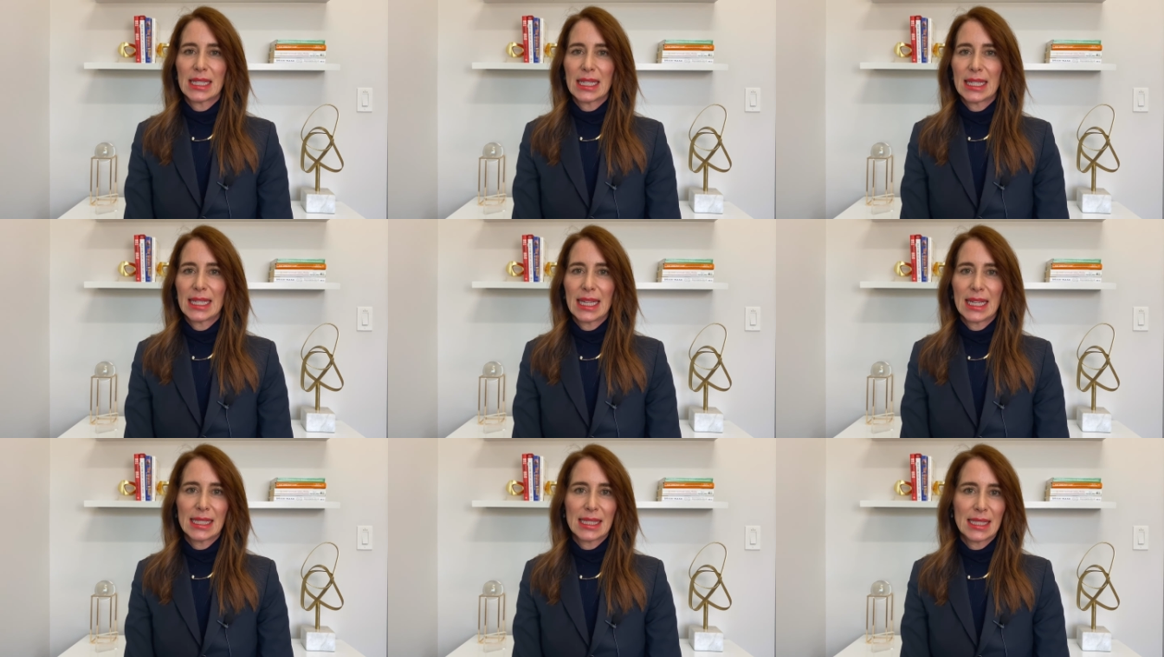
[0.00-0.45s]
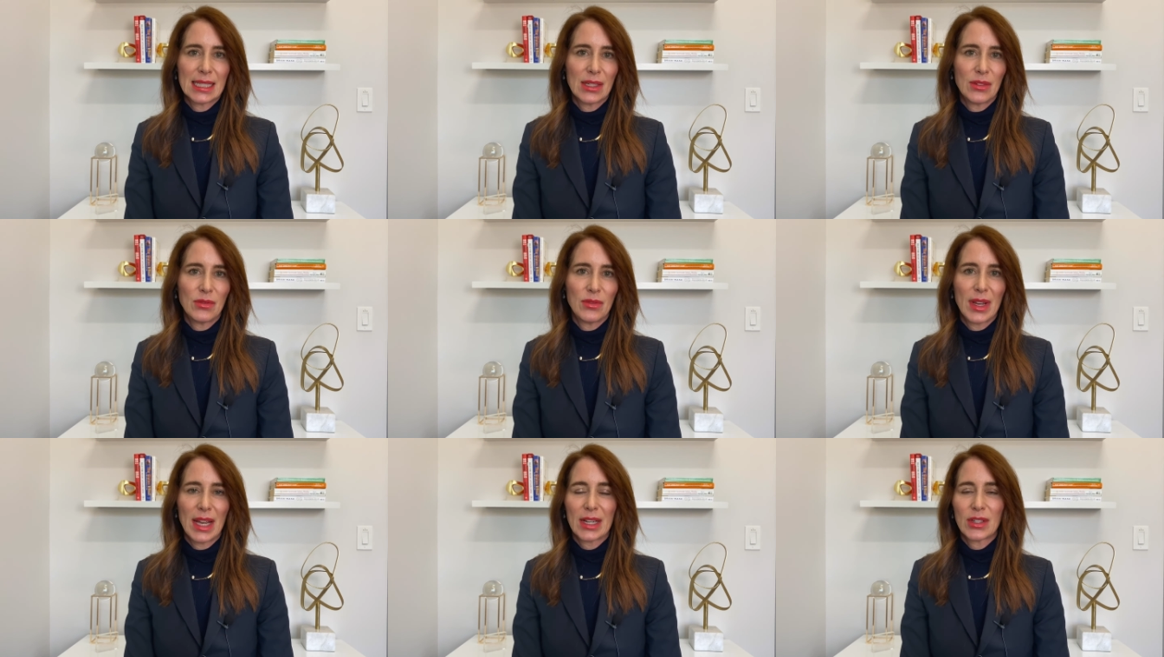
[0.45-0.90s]
against
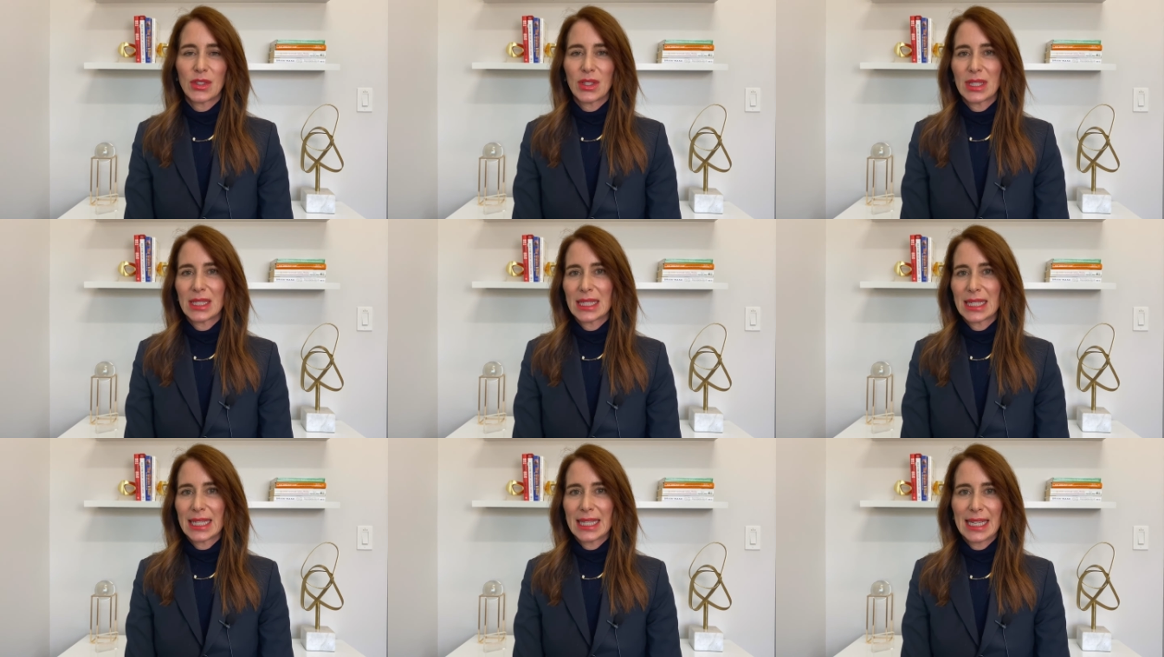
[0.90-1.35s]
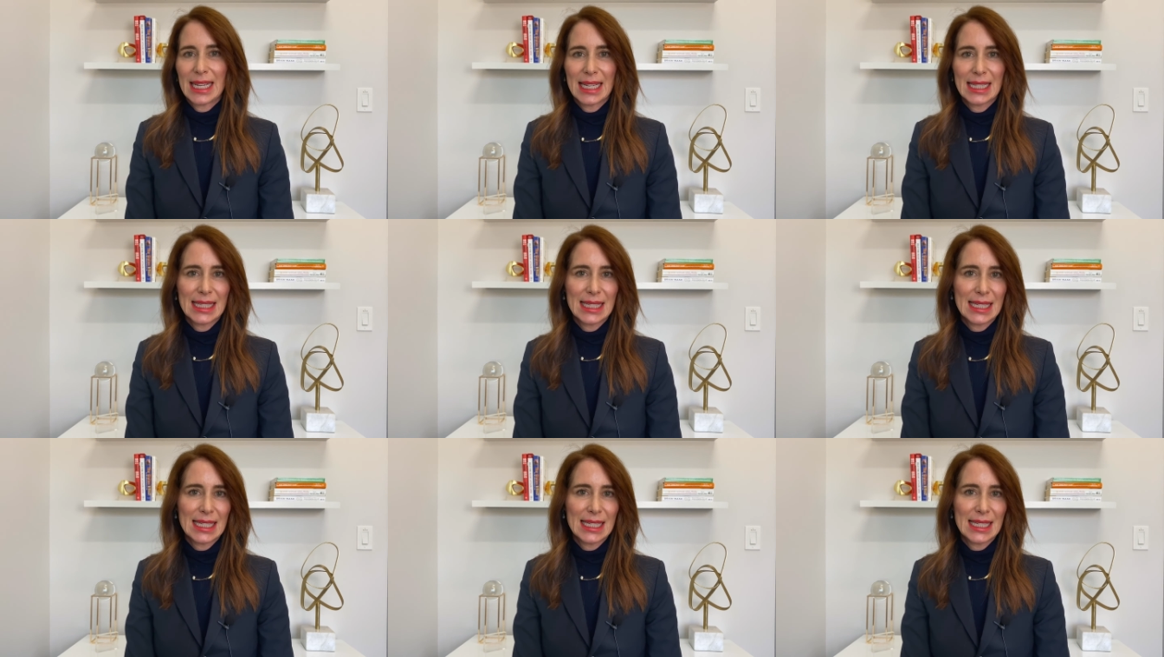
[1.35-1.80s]
infections,
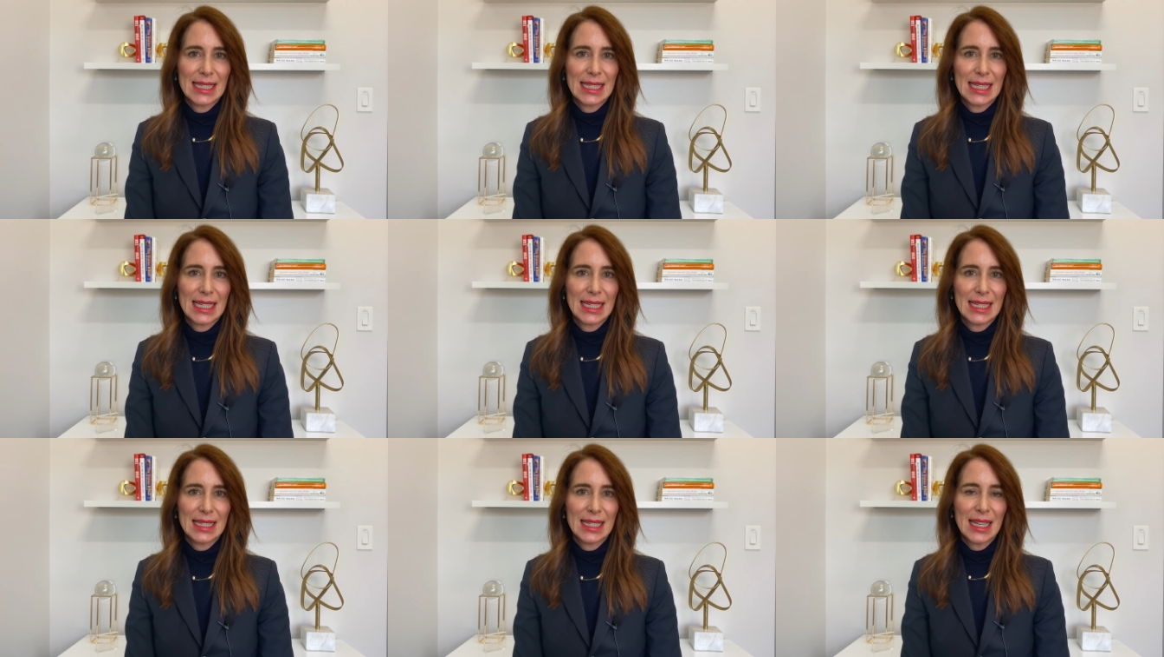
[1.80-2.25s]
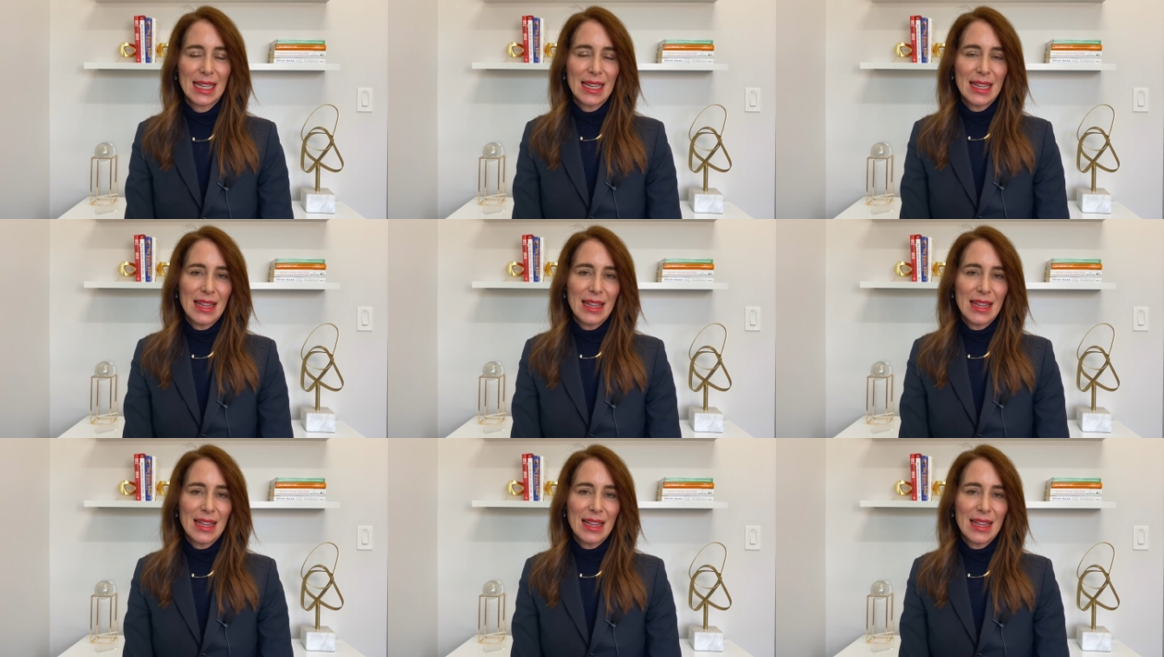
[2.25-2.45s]
against disease.